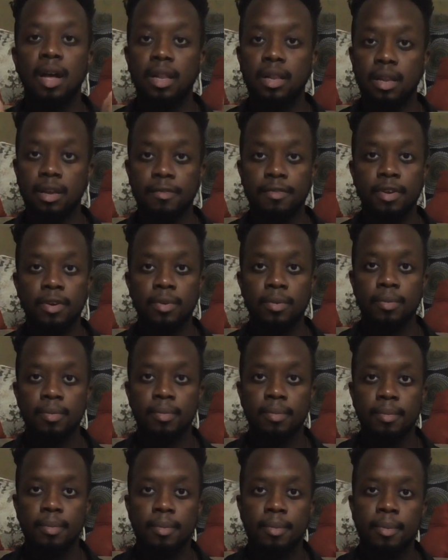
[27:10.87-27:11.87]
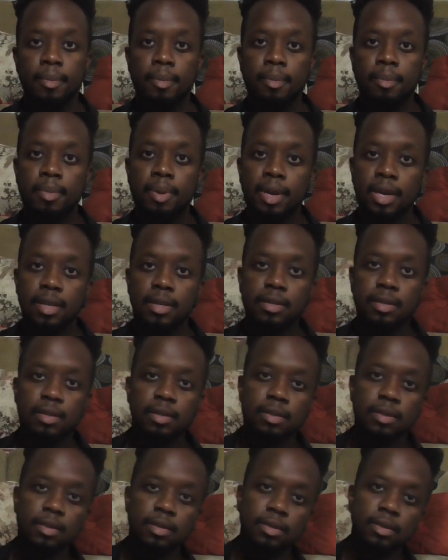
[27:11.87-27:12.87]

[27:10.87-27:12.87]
I love you. Peace.